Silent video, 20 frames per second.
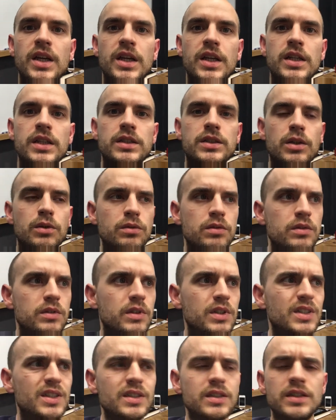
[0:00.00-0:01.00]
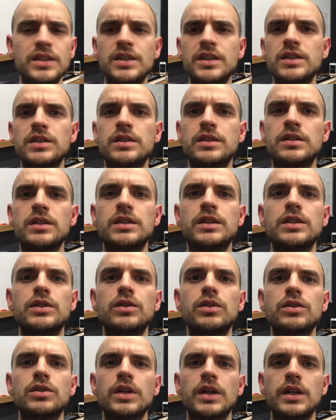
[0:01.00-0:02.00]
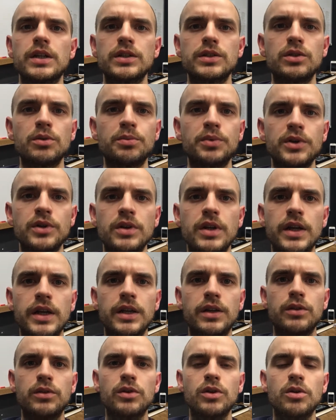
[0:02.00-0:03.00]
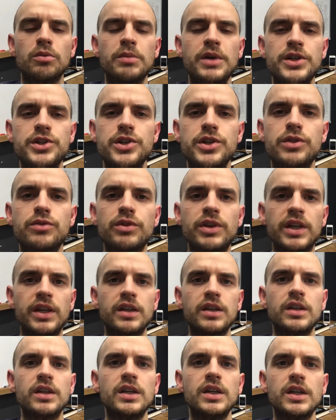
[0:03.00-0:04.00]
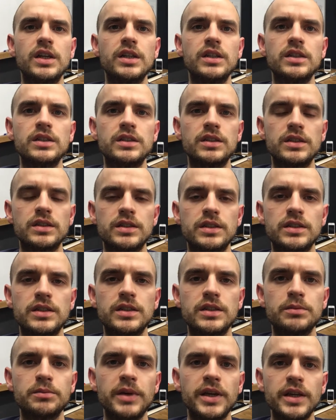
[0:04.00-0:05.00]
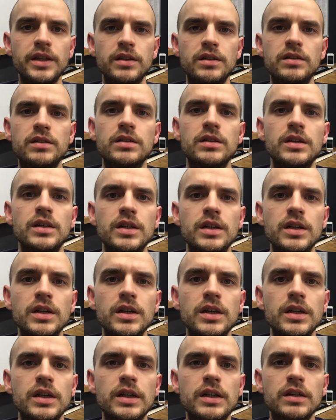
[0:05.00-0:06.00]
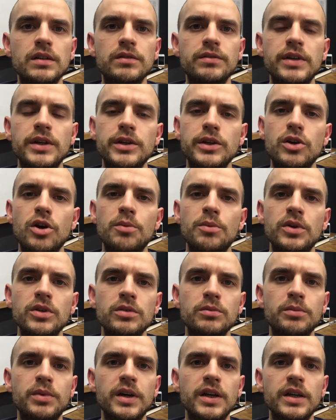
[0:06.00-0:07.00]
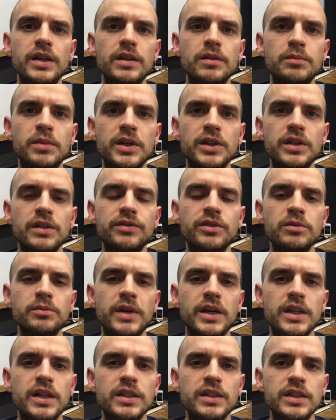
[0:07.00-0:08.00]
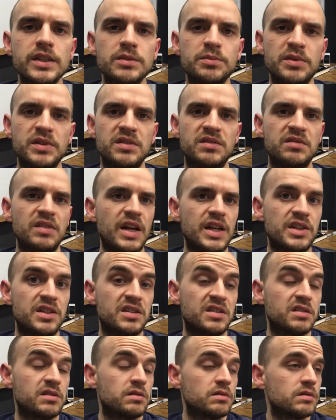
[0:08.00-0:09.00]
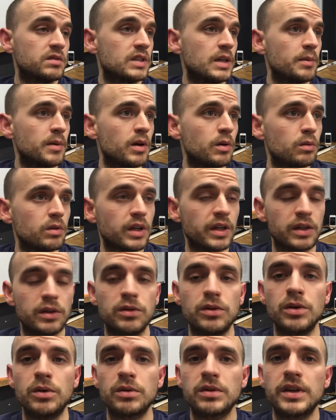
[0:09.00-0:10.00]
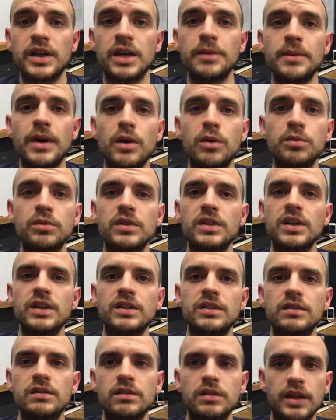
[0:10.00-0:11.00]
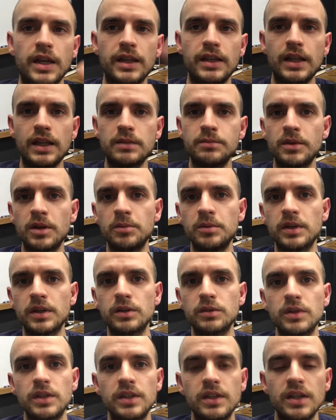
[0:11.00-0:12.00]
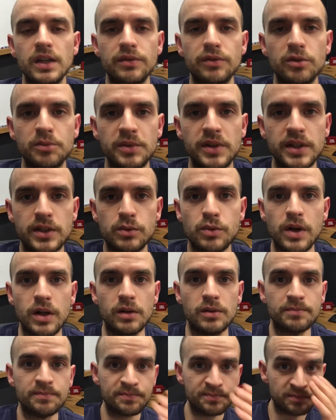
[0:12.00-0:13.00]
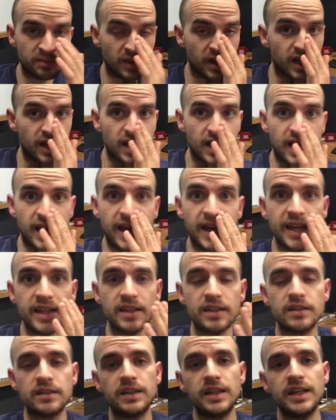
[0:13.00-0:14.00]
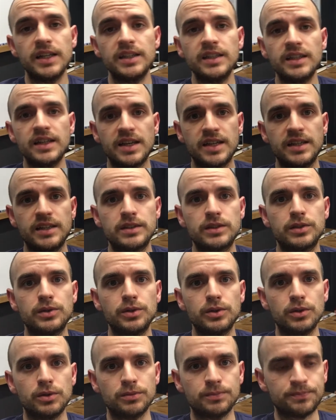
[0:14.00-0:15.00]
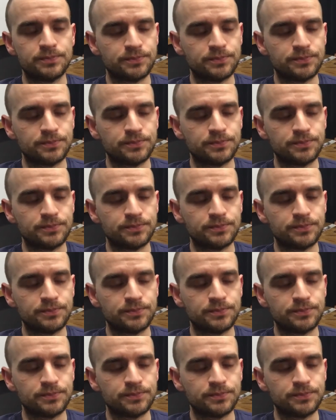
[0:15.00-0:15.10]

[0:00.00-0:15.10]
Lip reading: so this is not a super, like, magic trick. This is made very common by different marketers, but I just somehow, like, came out that okay, that might be a good idea for me as well. And the idea is to